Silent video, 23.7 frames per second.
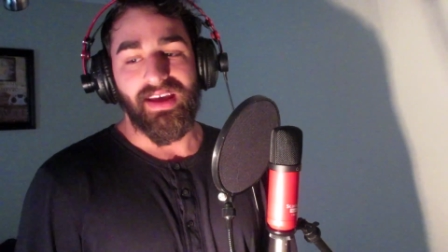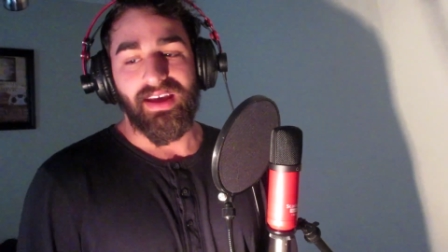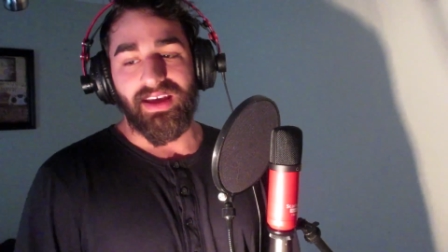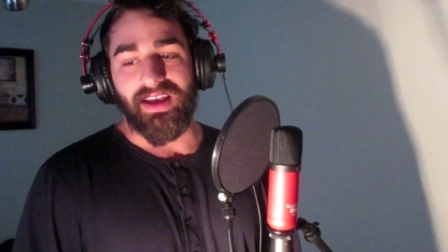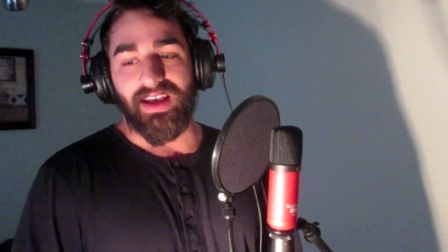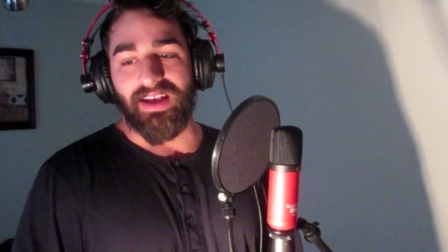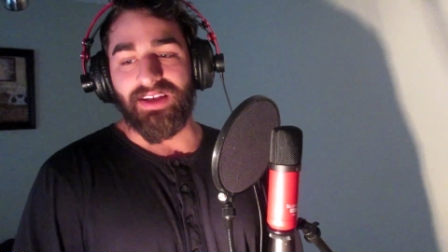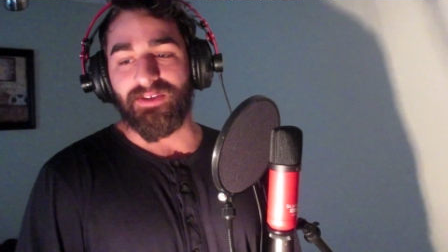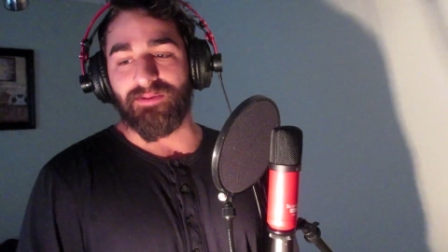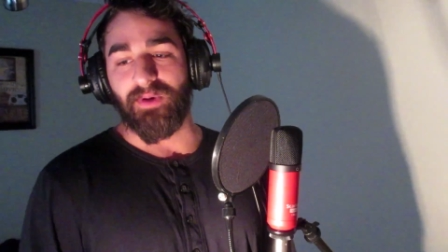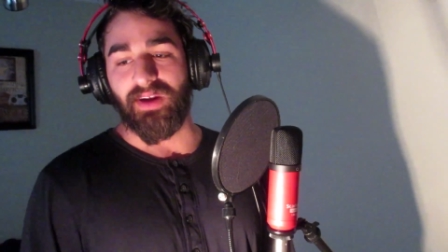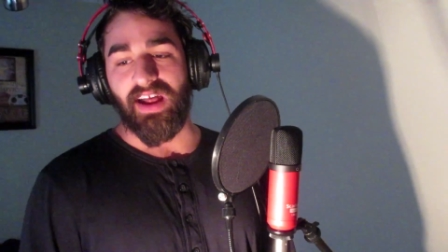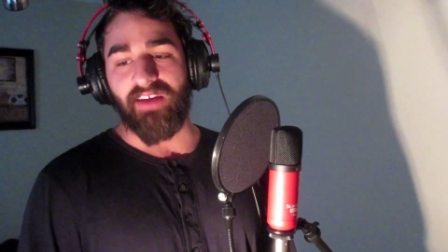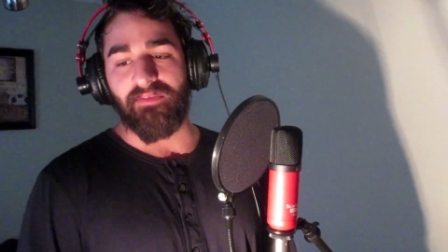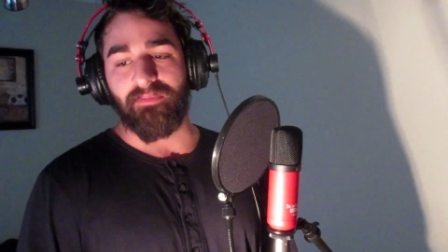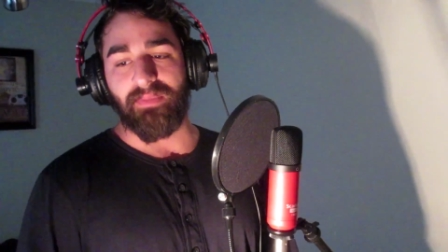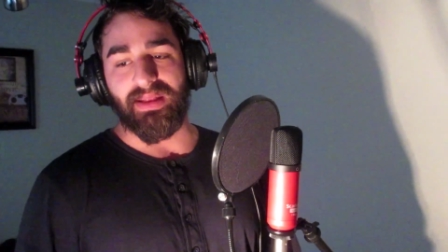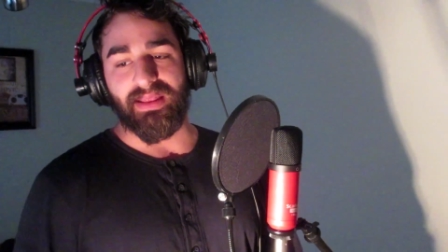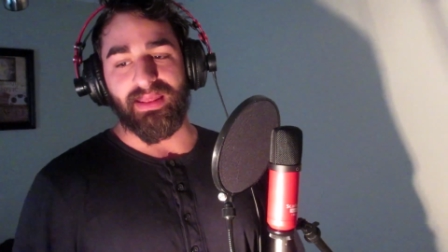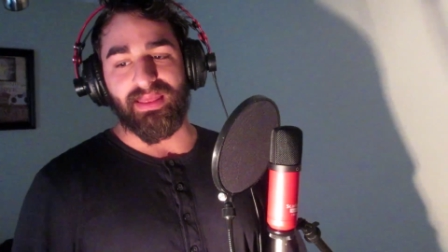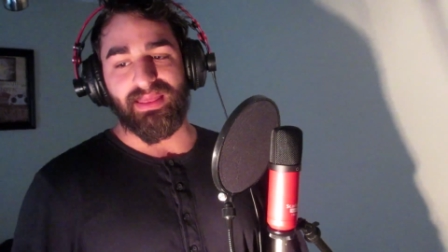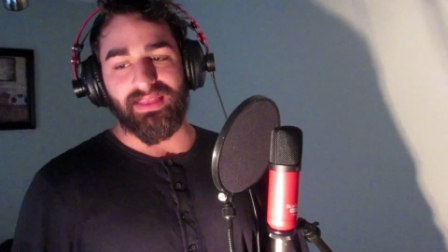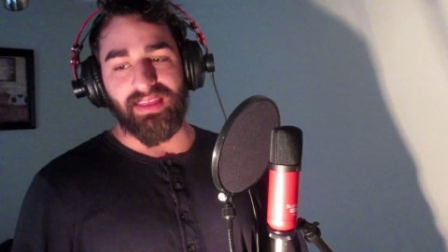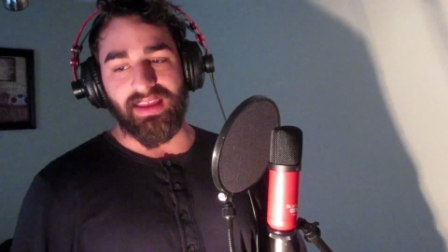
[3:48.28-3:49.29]
is what I've
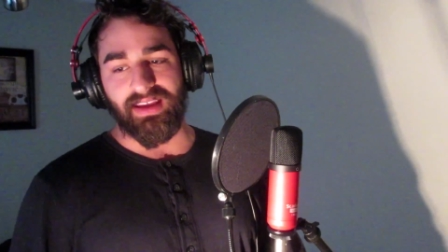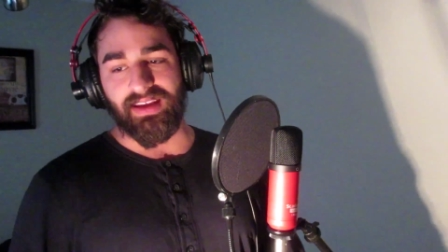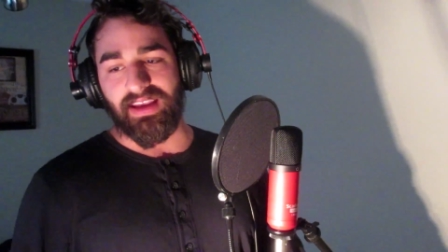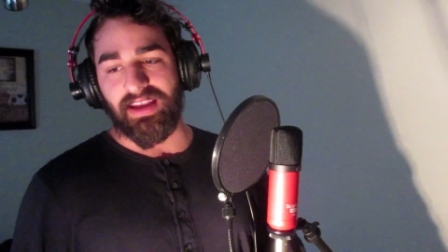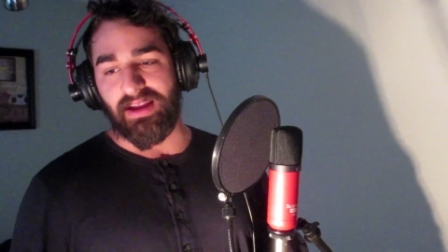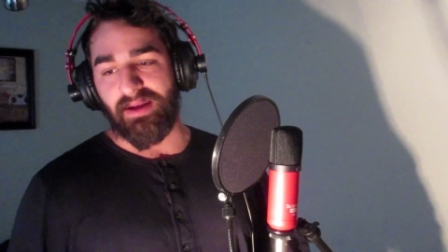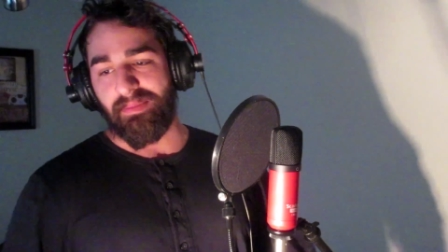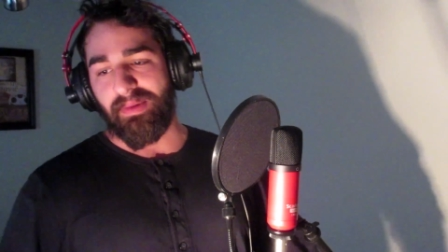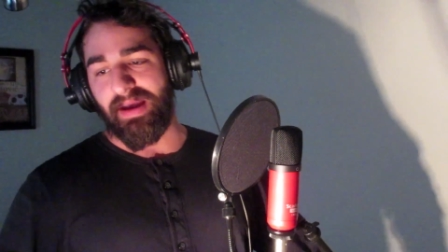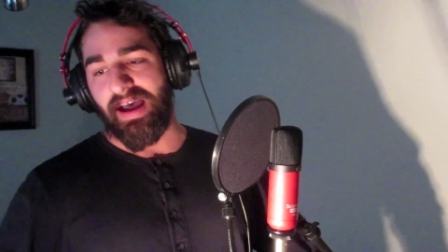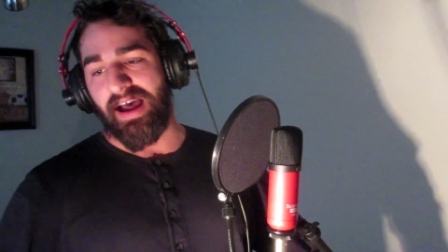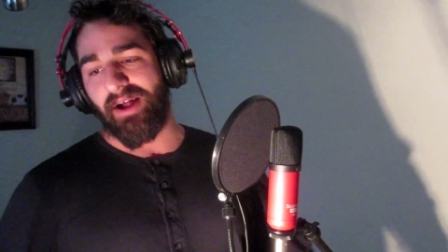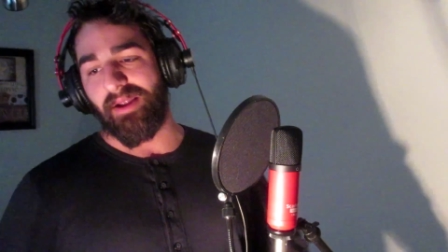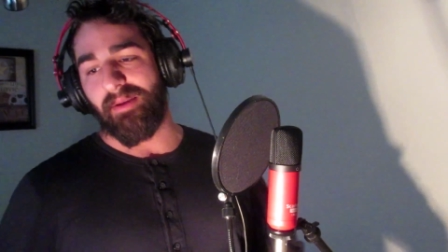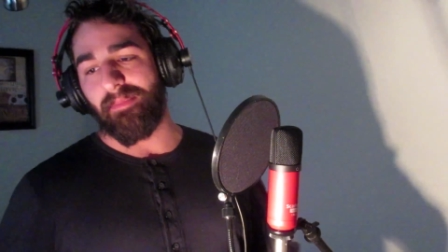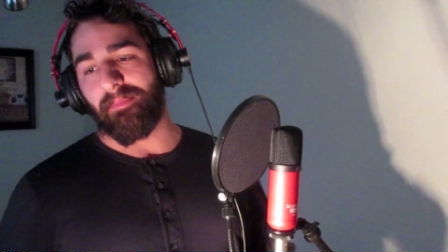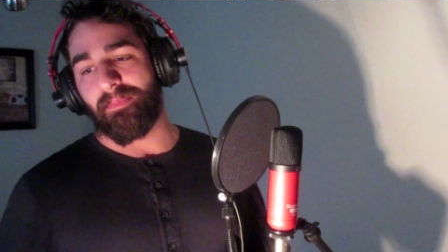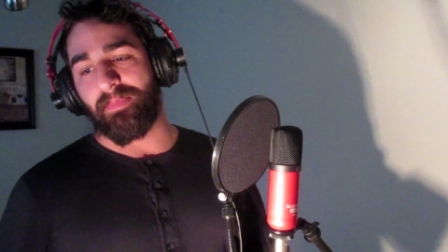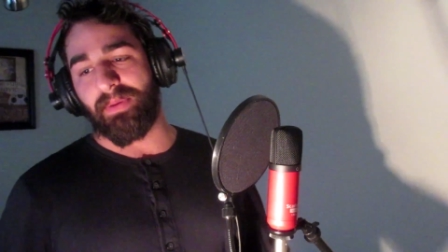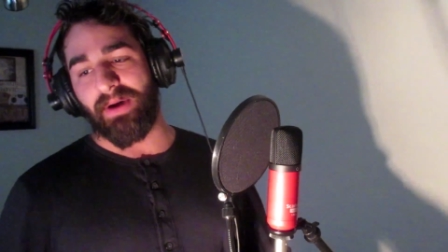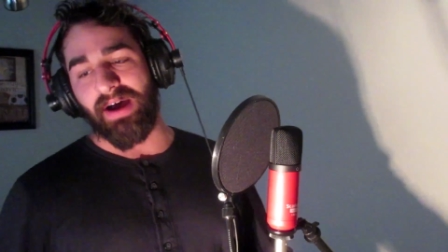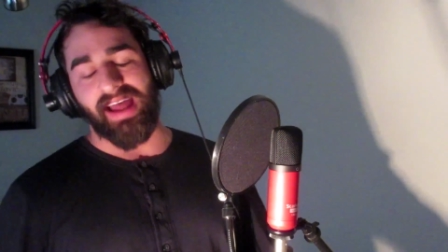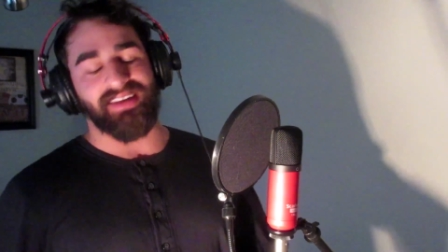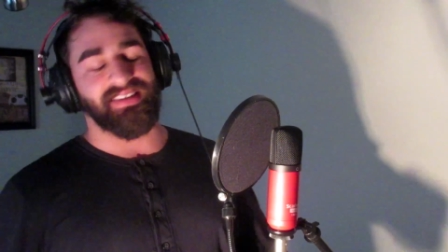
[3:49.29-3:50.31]
been thinking
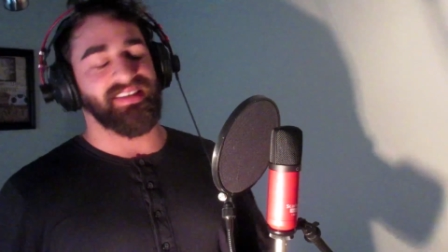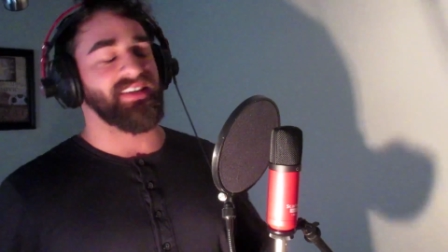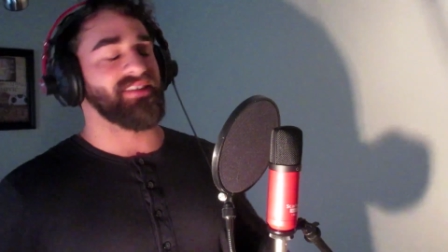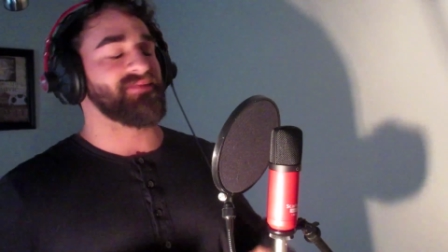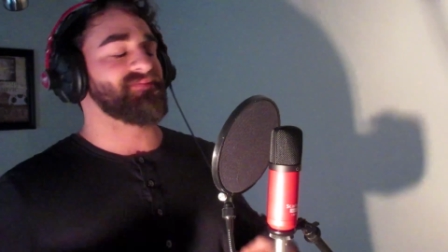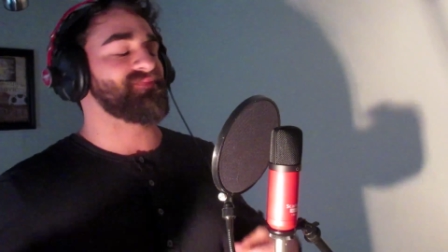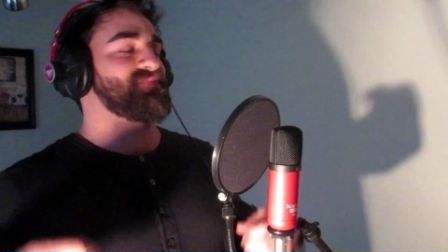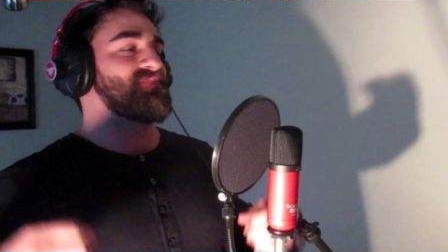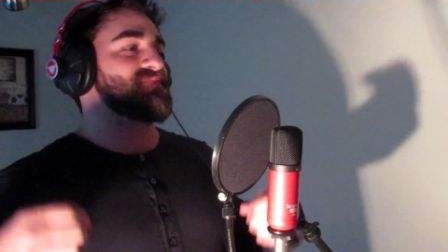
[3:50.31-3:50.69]
about, but